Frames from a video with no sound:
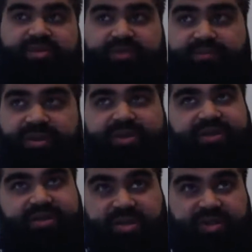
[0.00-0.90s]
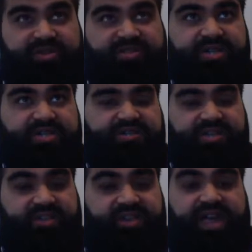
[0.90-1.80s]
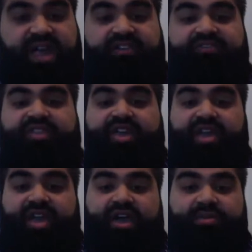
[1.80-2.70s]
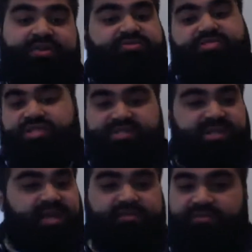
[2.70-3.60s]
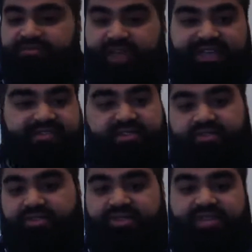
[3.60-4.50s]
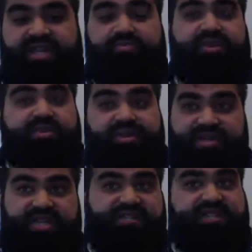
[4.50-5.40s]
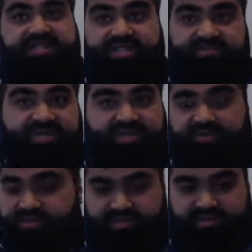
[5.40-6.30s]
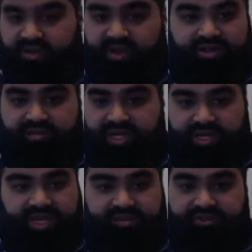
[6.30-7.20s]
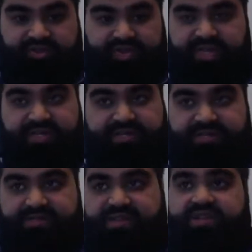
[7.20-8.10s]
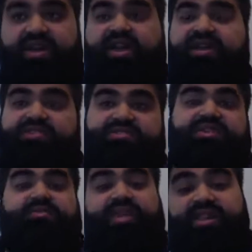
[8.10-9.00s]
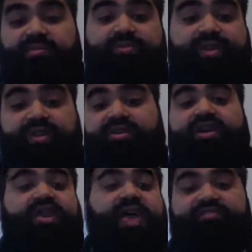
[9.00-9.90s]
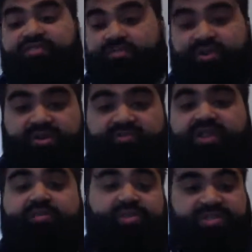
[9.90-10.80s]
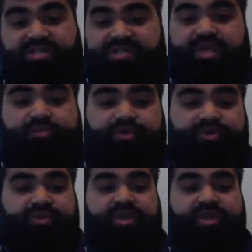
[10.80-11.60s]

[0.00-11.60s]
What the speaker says: my younger son. He's 1.5 years. And so she's not fasting during the day, but the days that she's missing, which is all 29 or 30 days this year, she's going to make them up later on after a period of time where she's able to